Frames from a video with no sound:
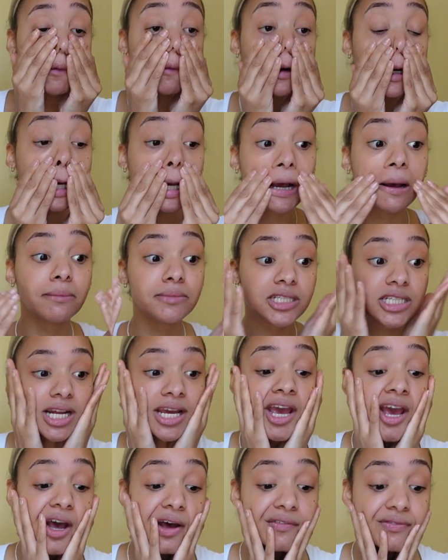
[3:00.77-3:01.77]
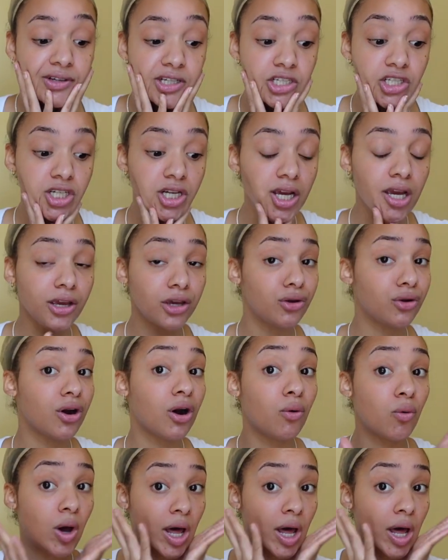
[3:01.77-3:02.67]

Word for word: when it comes to catfishing. You don't